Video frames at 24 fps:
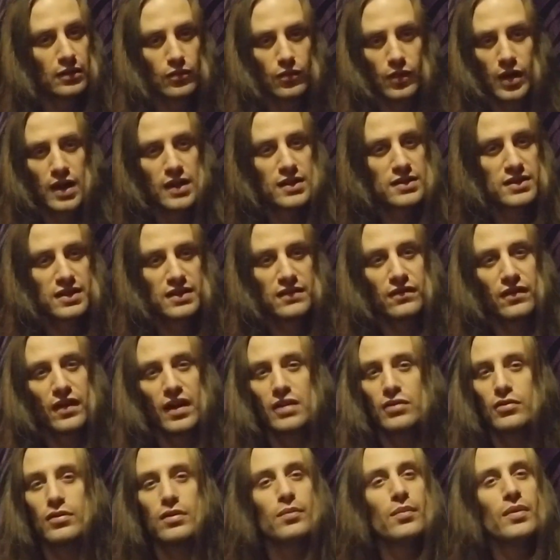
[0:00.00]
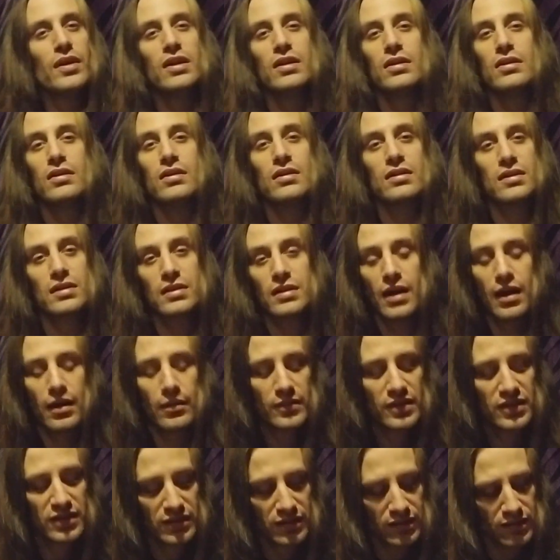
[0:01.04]
Why is he following me and
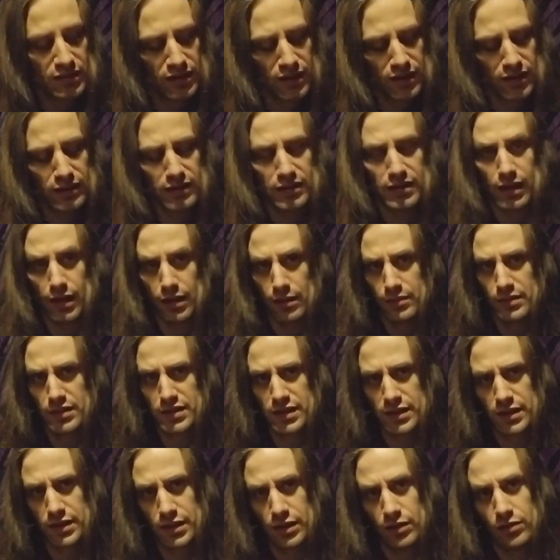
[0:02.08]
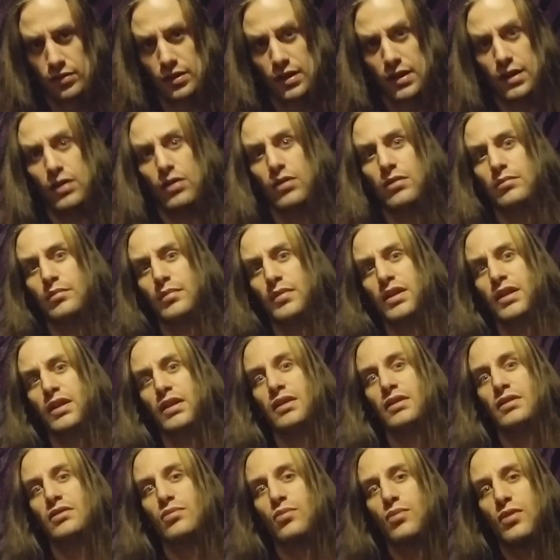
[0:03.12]
commenting only on me
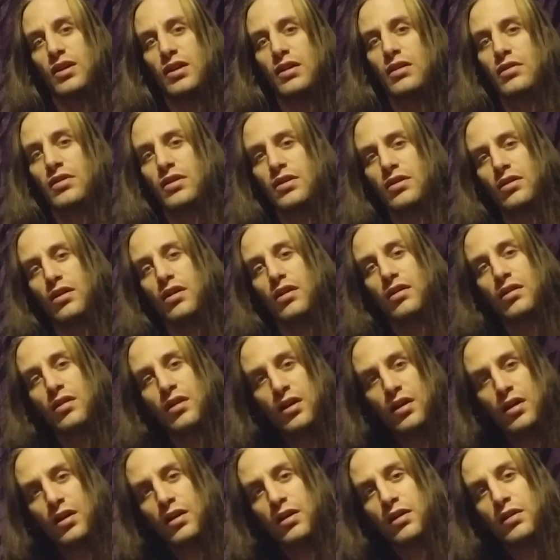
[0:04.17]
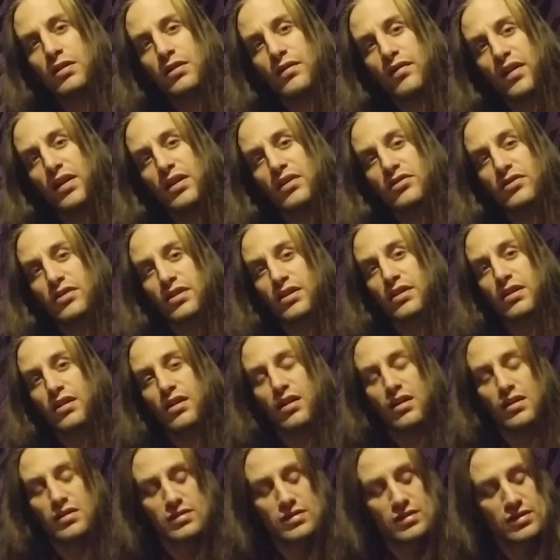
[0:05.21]
as well? There are defenders of the
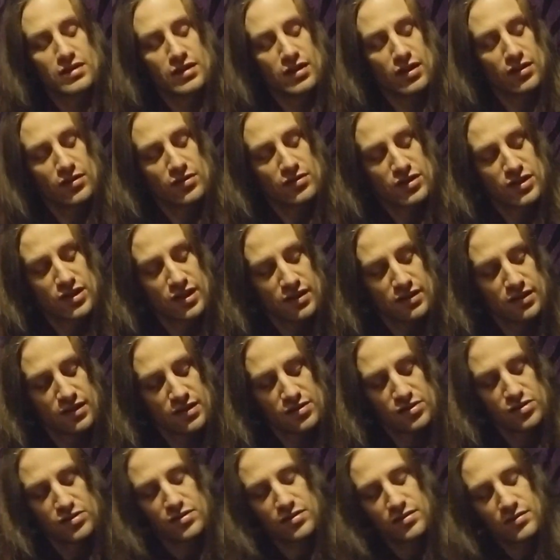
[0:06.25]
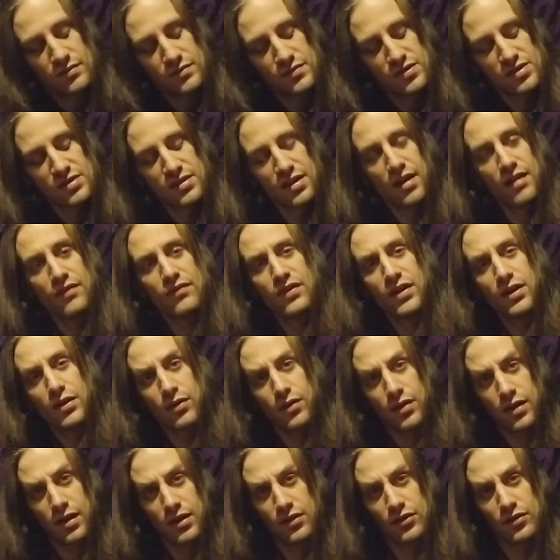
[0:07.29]
Constitution and stuff. There
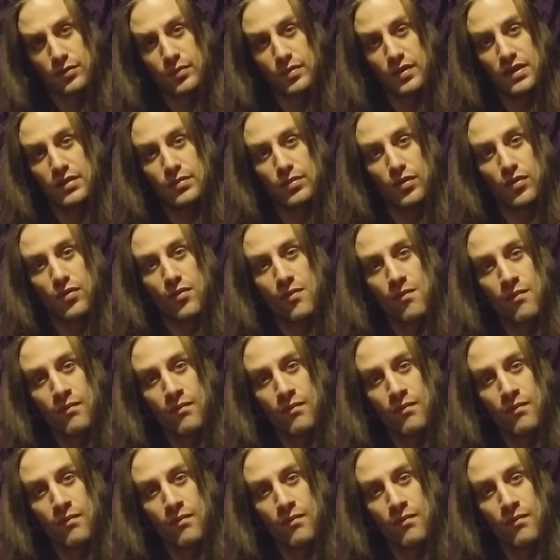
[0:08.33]
are other people.